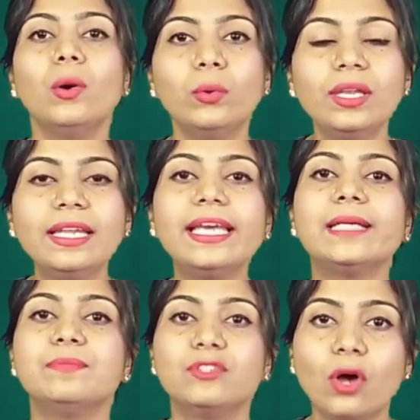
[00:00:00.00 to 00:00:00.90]
Only
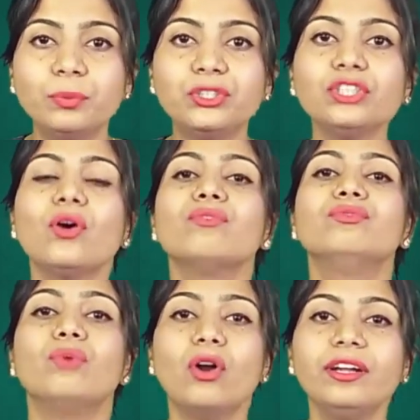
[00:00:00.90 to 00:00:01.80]
absorption
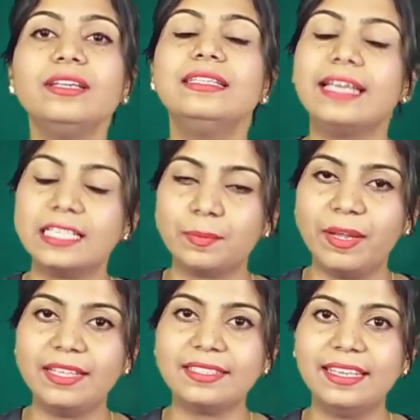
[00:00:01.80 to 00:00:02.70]
of water takes
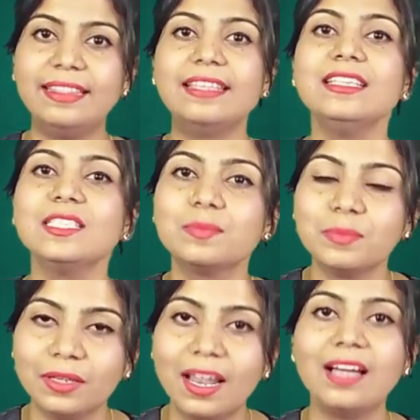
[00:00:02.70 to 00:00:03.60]
place in the
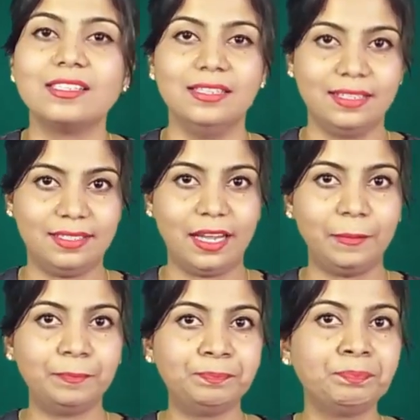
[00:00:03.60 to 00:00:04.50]
large
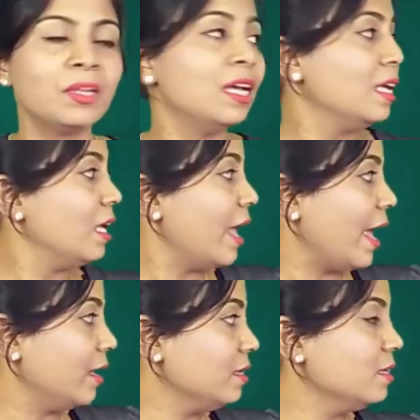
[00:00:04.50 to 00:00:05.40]
intestine.
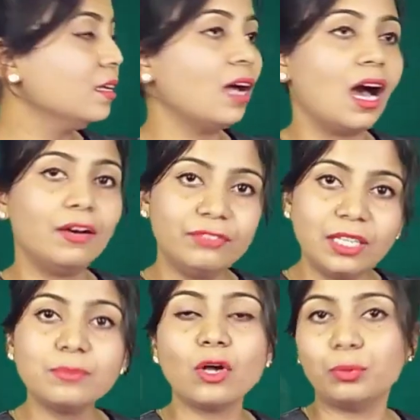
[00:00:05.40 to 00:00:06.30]
And after
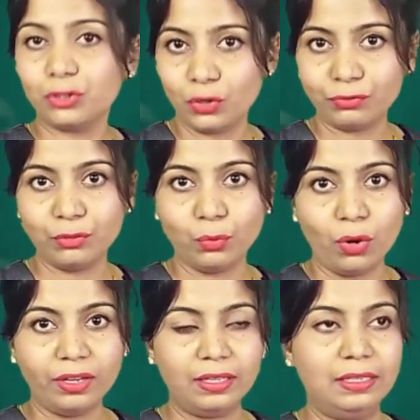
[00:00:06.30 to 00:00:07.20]
absorption of the
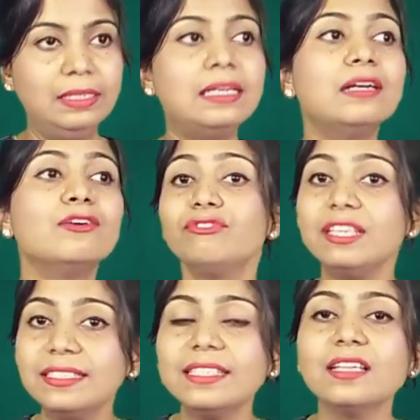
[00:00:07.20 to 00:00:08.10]
water,
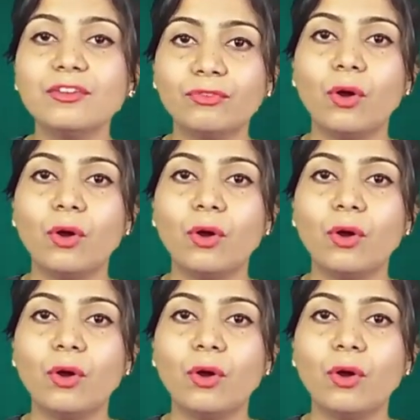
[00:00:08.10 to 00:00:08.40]
feces are